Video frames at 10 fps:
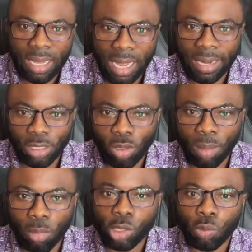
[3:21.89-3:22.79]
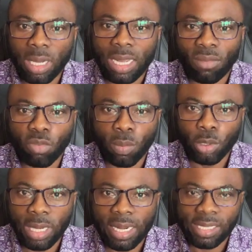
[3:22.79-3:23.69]
And you are most welcome from the
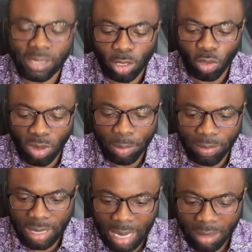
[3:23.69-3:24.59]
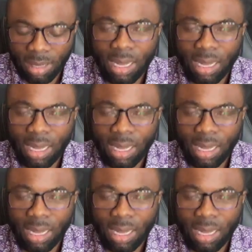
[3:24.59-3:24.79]
United States of America.